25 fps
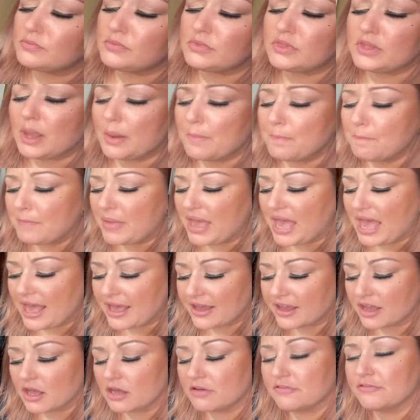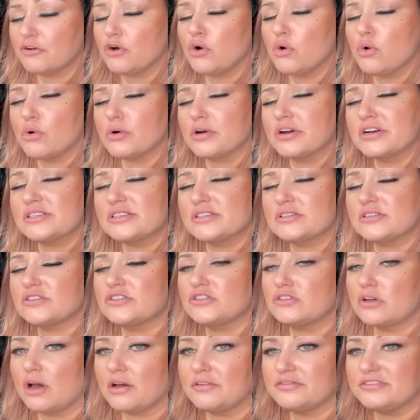MAC, of course,
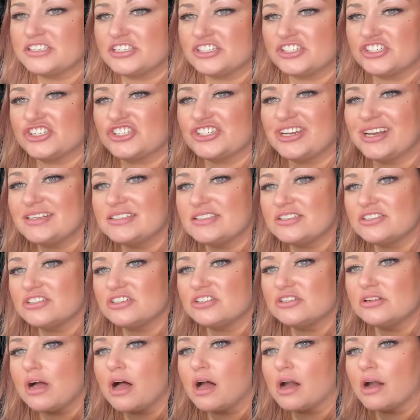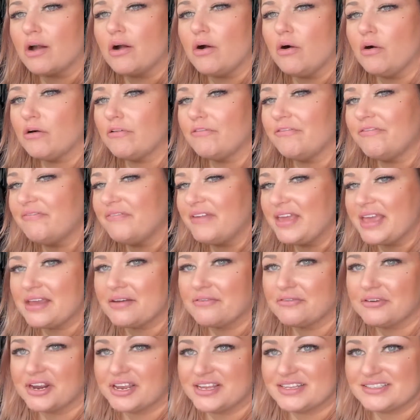soft and gentle, a cult
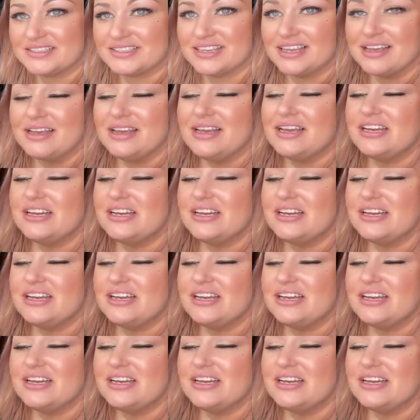favorite.